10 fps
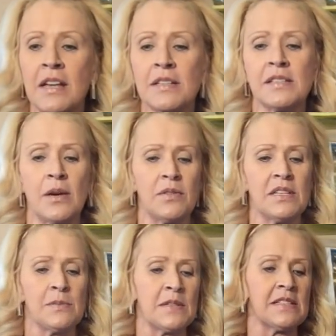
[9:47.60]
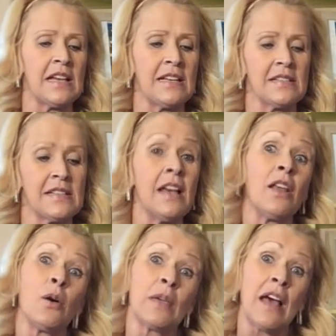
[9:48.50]
So this one says,
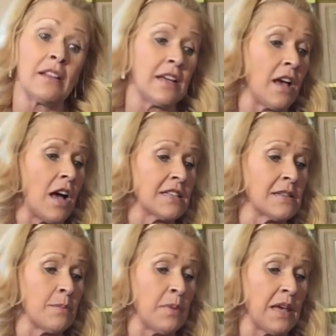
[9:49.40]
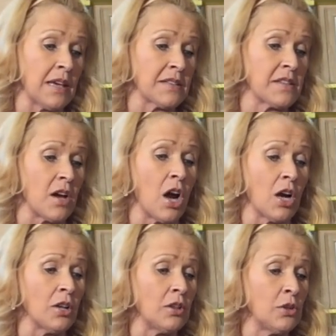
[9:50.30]
Hello Kelly, awesome picks. The
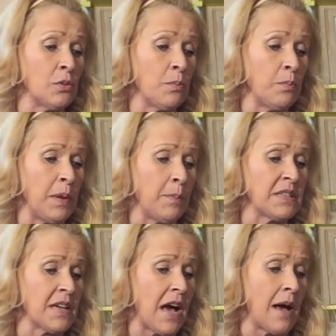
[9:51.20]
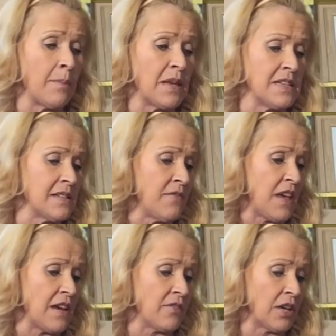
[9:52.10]
Heartloom Pippa Top is a
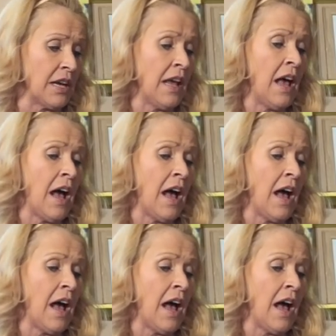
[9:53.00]
favorite.